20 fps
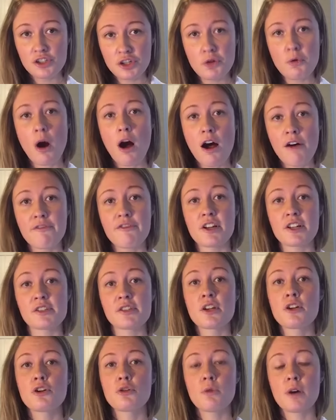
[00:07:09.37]
to
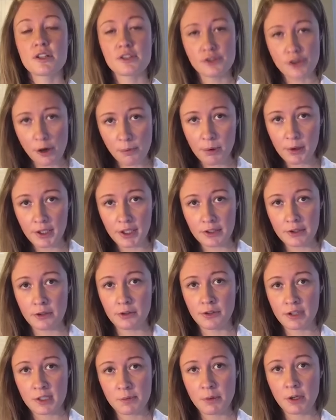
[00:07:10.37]
office who has no
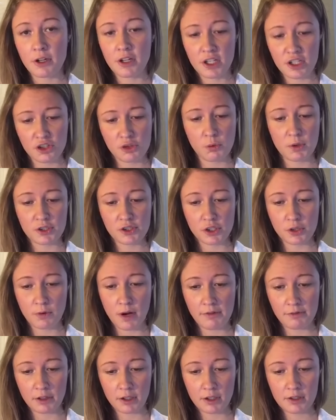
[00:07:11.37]
political experience
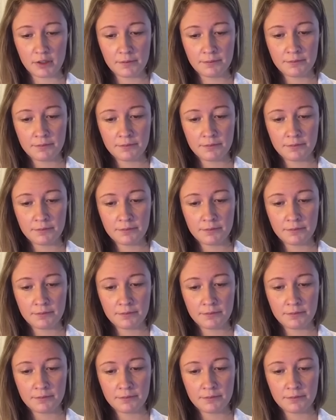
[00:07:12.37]
whatsoever.